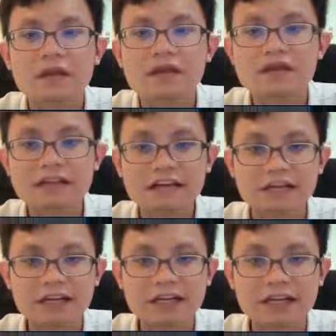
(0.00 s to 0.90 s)
State
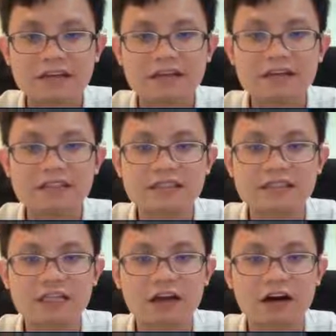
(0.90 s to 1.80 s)
one
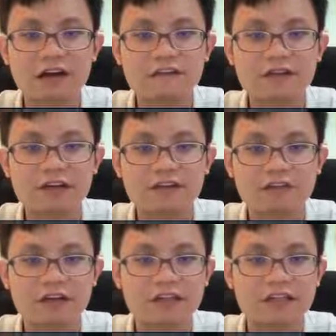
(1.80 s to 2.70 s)
characteristic of the
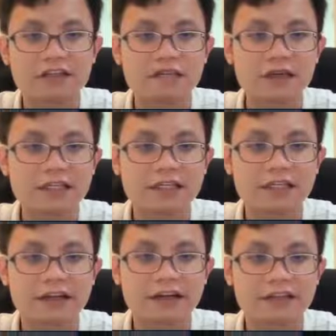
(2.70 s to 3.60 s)
coagulator. So what is the
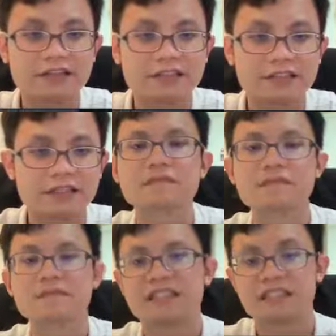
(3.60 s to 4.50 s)
characteristic?
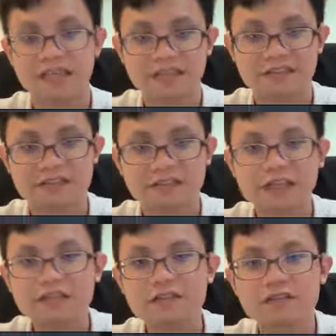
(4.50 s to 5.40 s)
Yes,
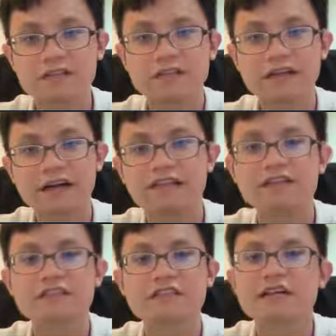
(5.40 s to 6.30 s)
okay, so the
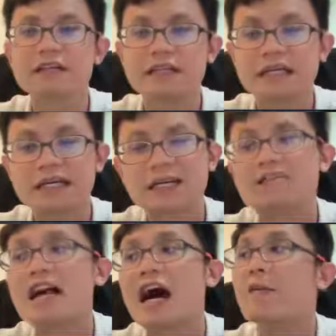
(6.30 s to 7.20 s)
characteristic, the
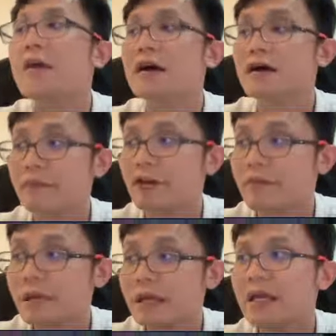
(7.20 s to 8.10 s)
rubber will
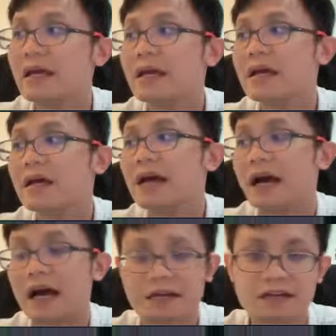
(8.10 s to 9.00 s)
be
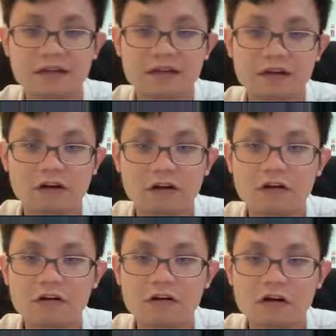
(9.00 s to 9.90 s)
hardened
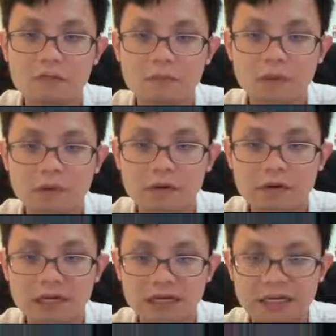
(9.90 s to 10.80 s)
or
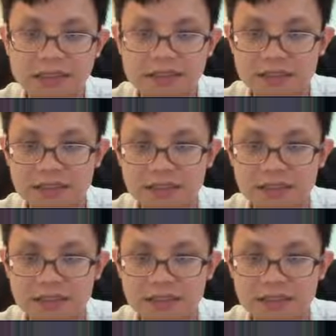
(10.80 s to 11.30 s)
more elastic,